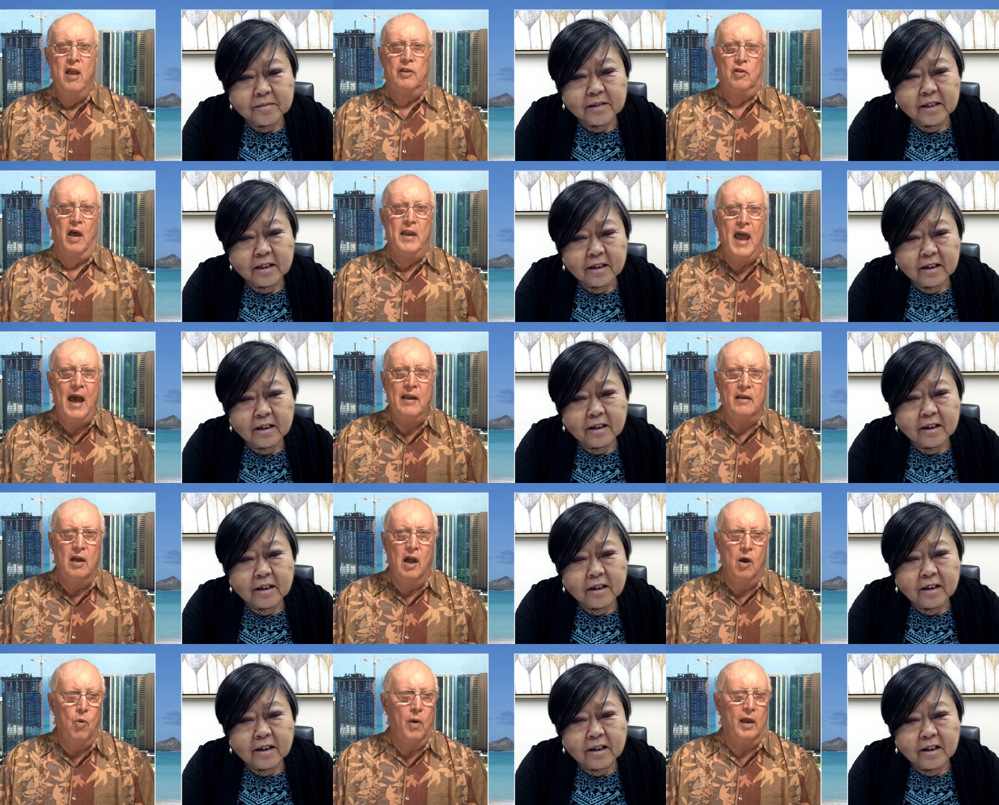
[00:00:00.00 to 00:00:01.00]
Speaker 1: So on that
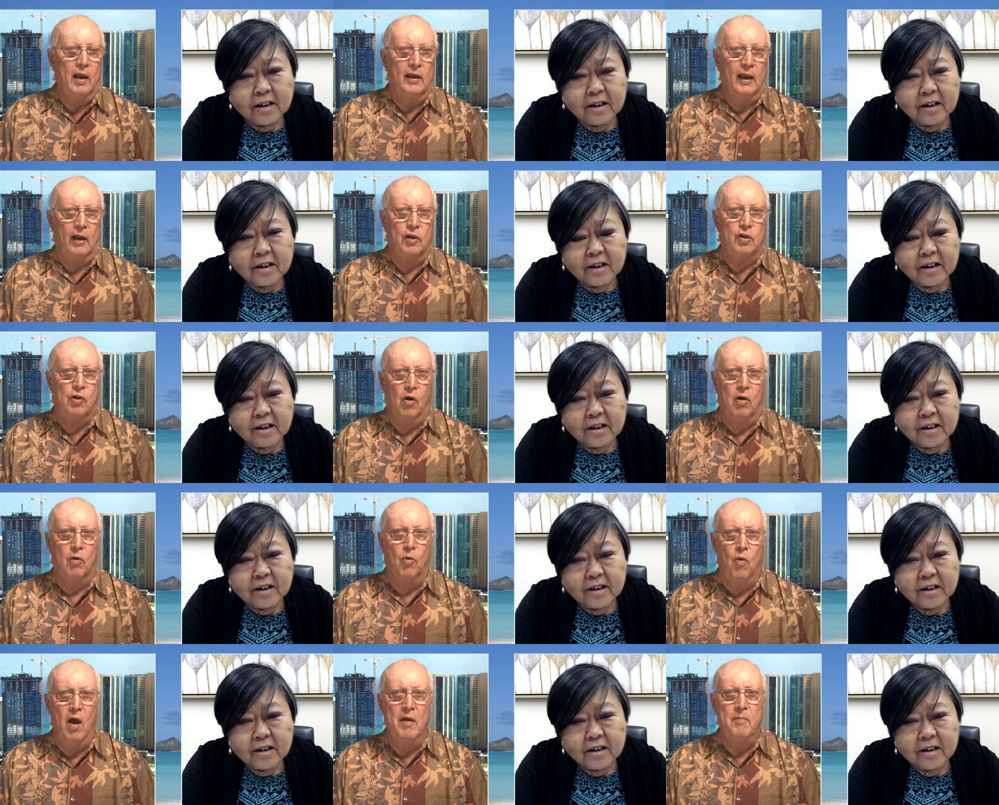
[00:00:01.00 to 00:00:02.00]
note, we're going to take a short
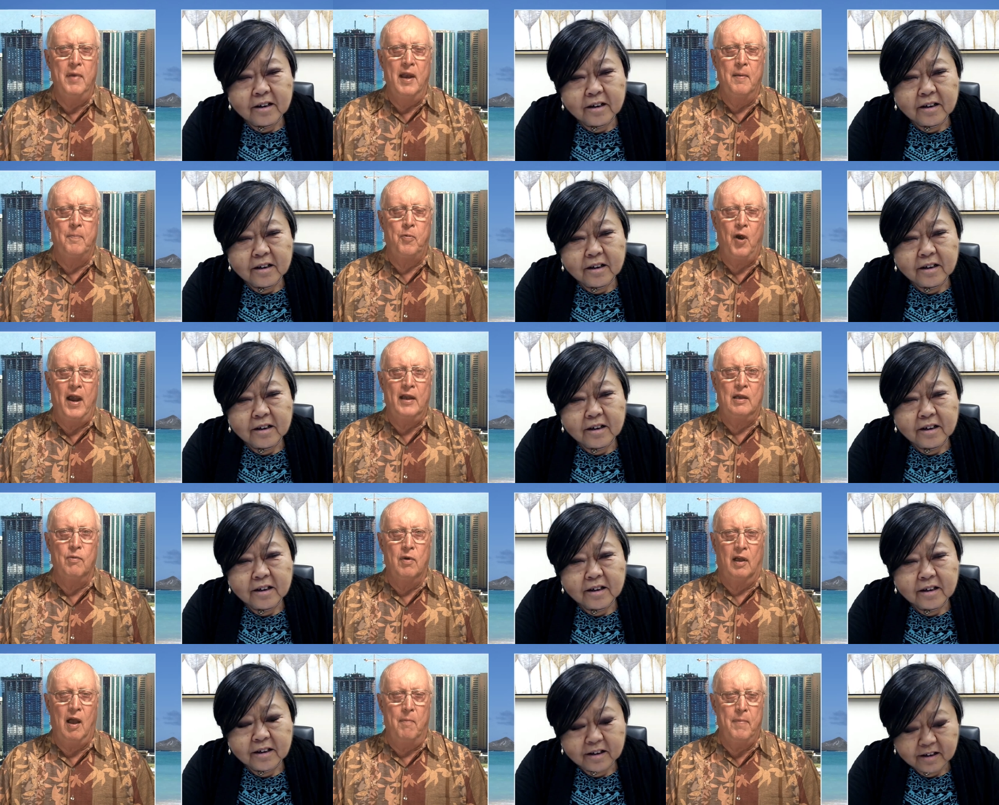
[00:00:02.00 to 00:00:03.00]
one-minute break, and
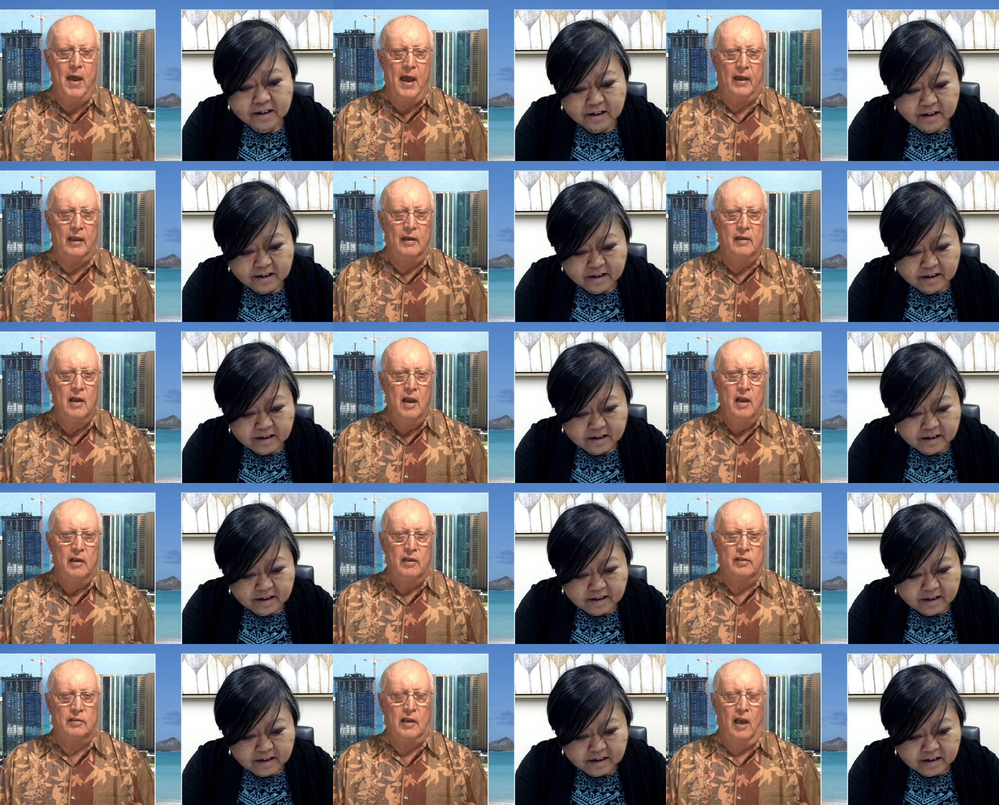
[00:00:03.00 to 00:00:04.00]
we'll come back and
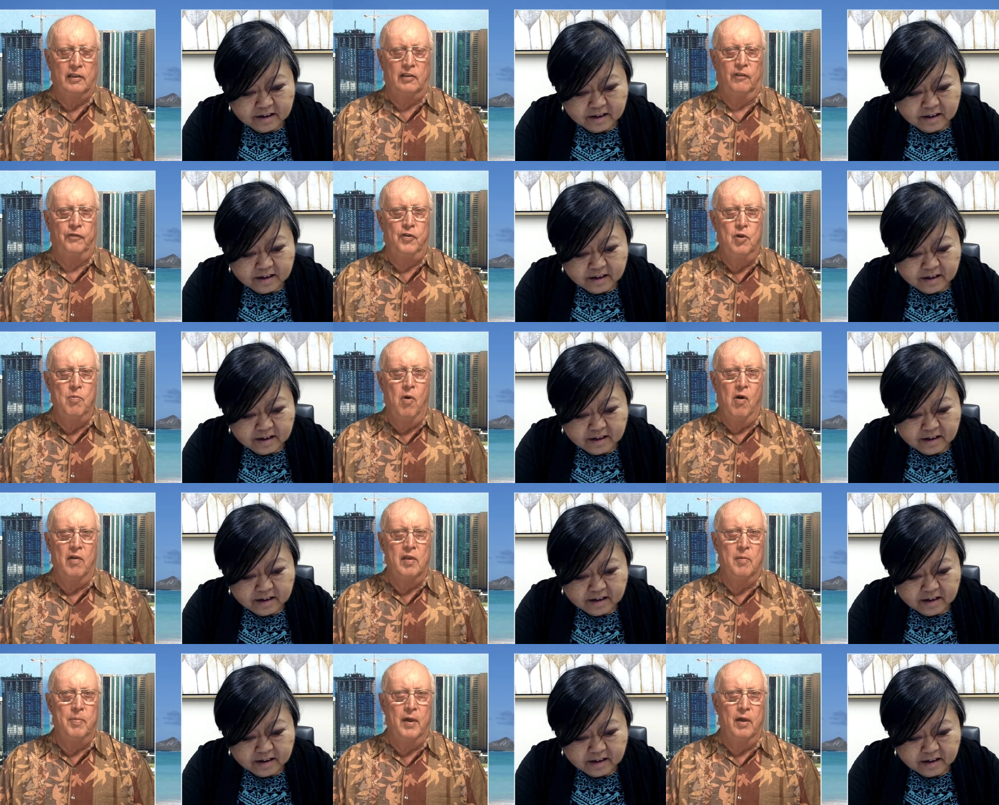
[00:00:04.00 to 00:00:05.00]
discuss a few more
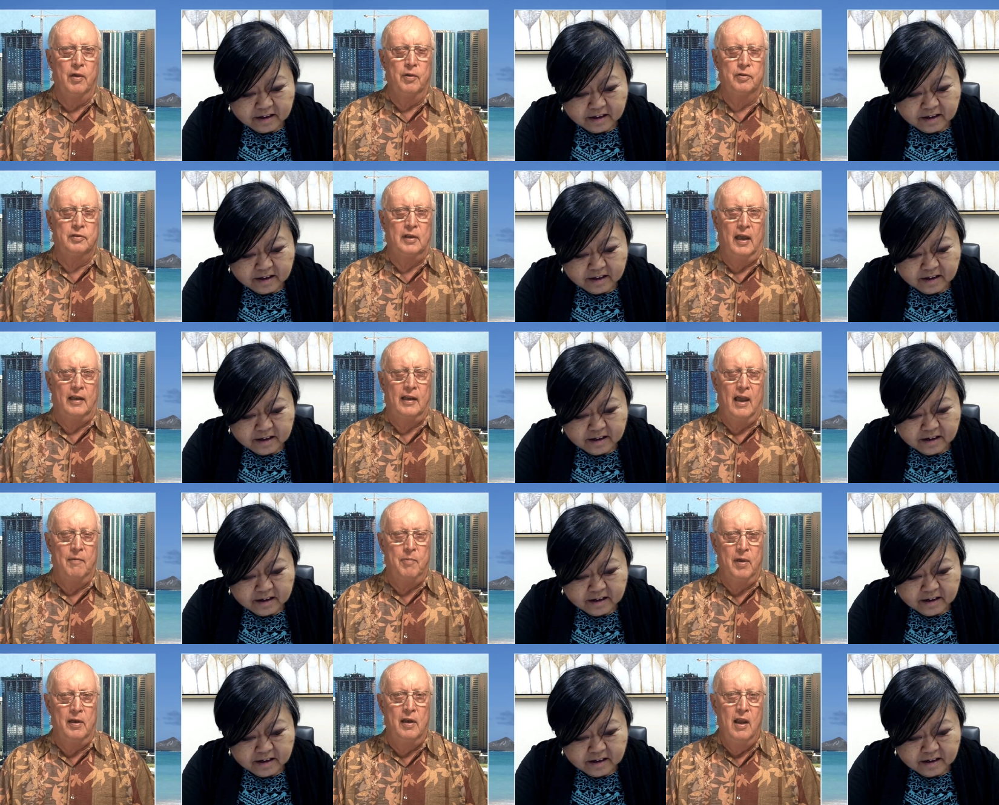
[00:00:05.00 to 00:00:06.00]
of the bills that
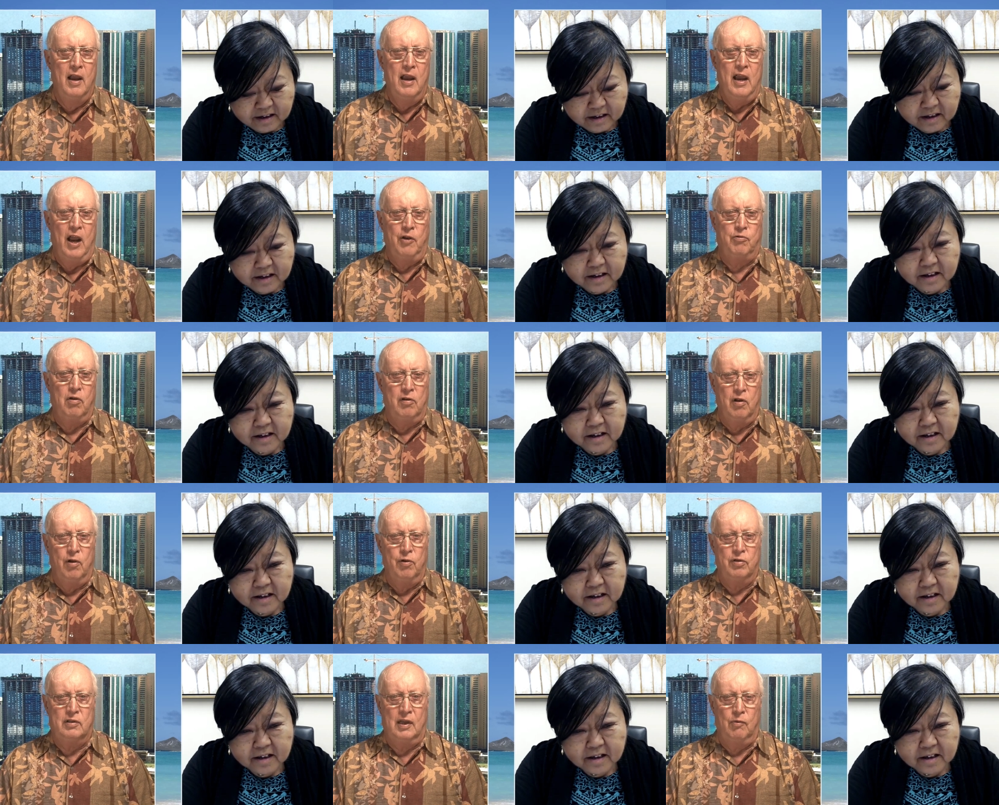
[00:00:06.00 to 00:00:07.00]
have been
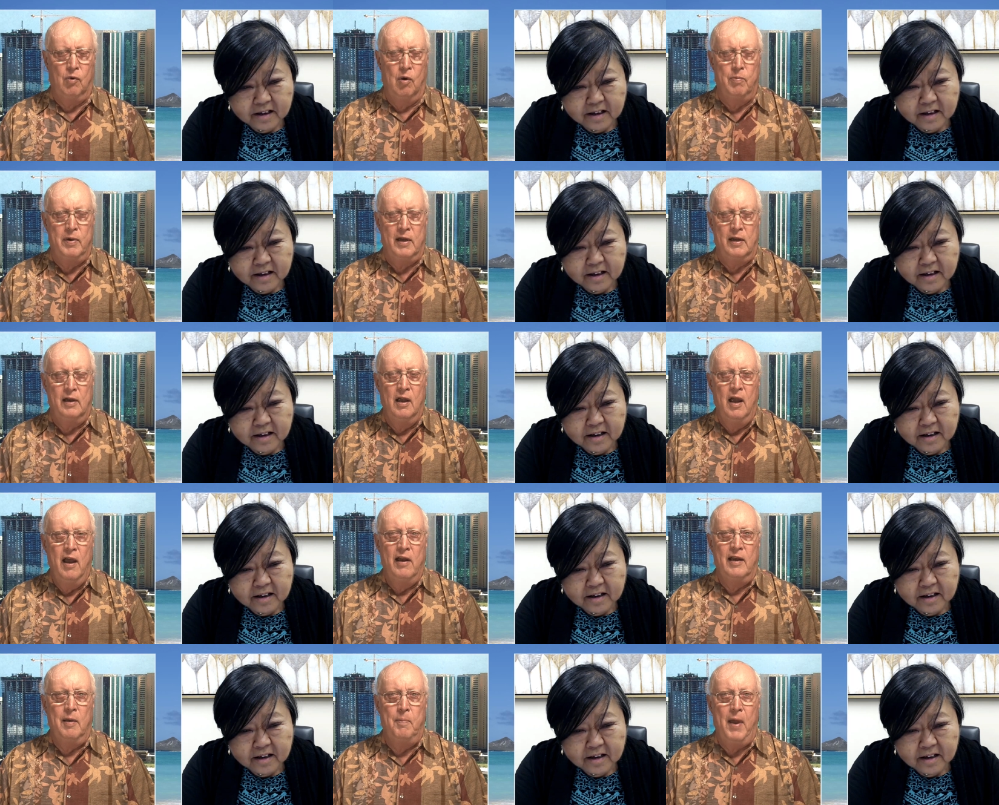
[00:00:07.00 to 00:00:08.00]
introduced that we'll be
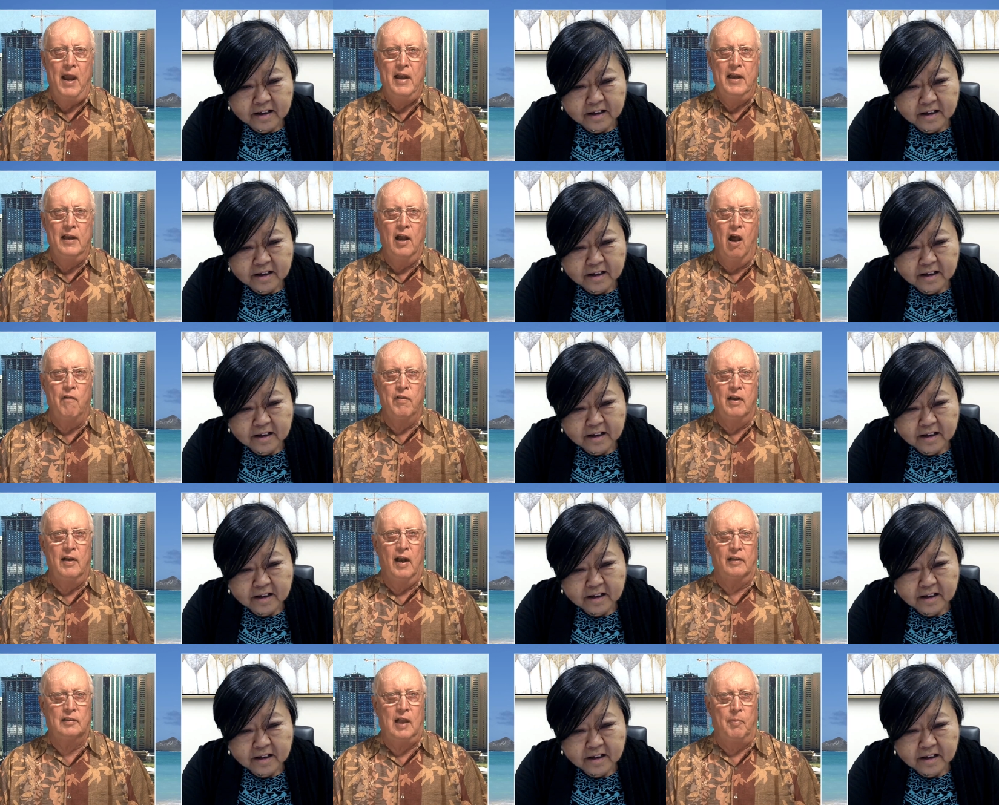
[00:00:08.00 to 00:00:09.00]
debating over the
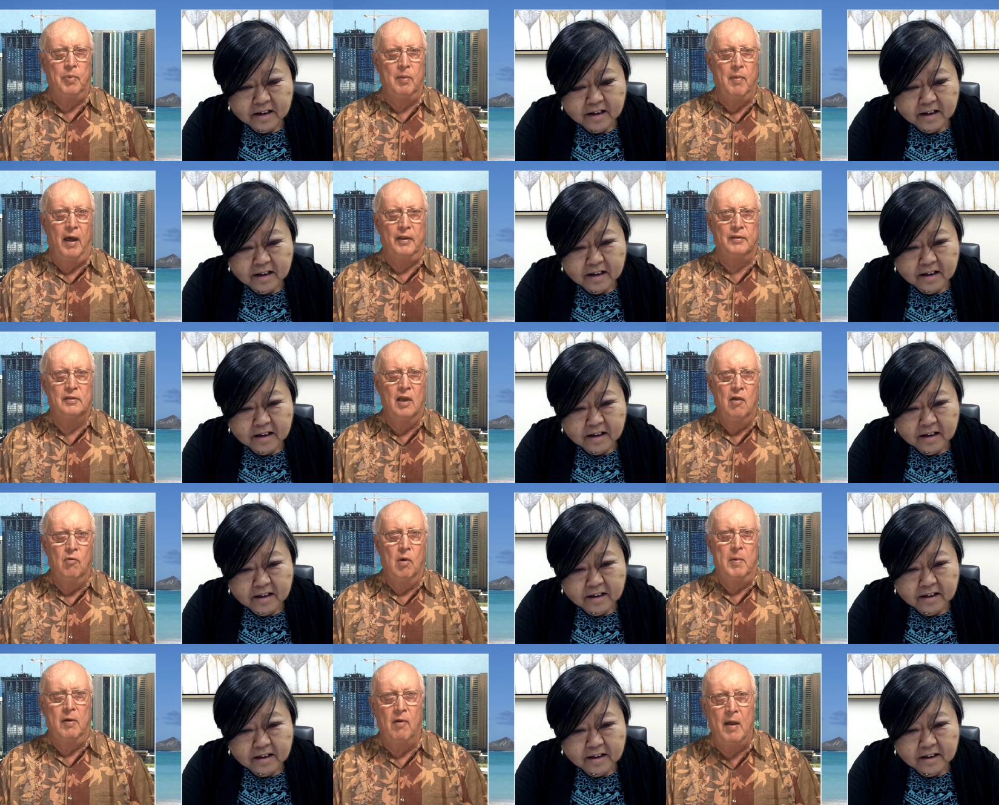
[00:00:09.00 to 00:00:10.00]
next couple of months.
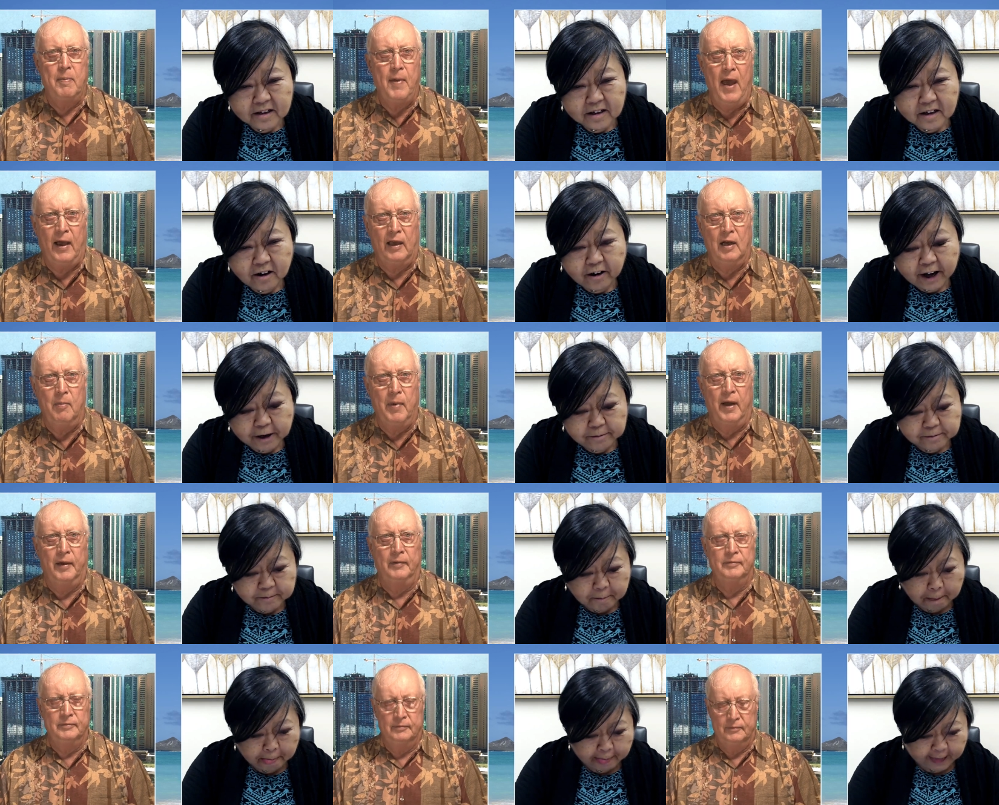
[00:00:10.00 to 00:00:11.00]
We'll be right back in okay.
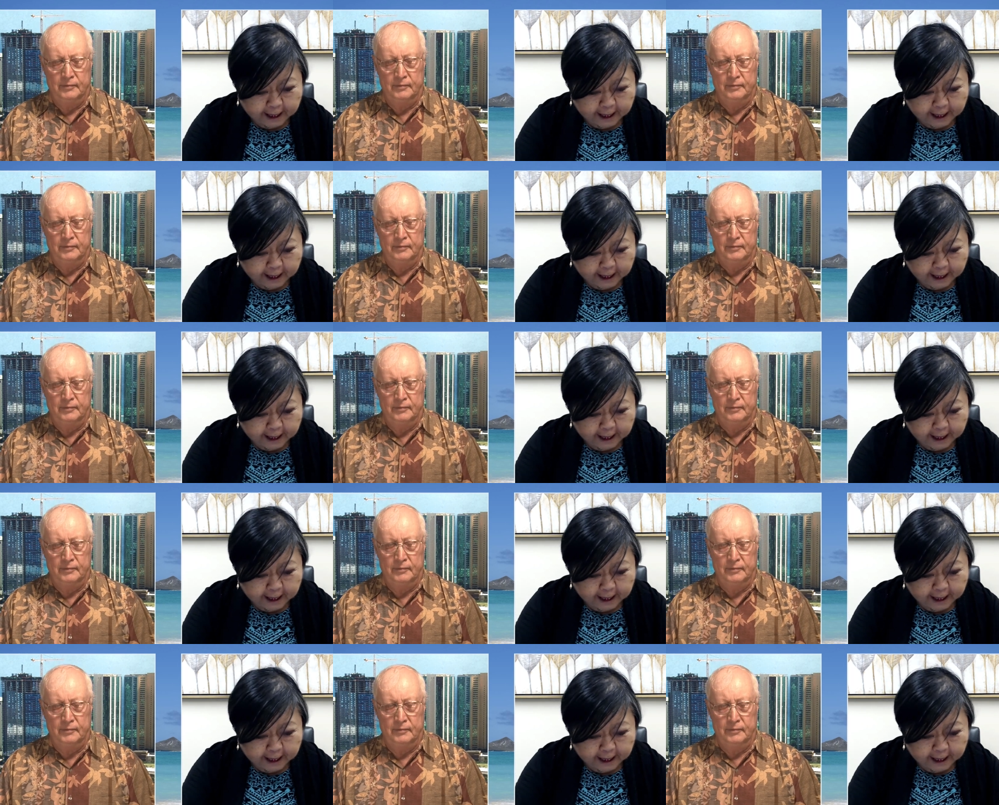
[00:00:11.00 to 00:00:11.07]
minute.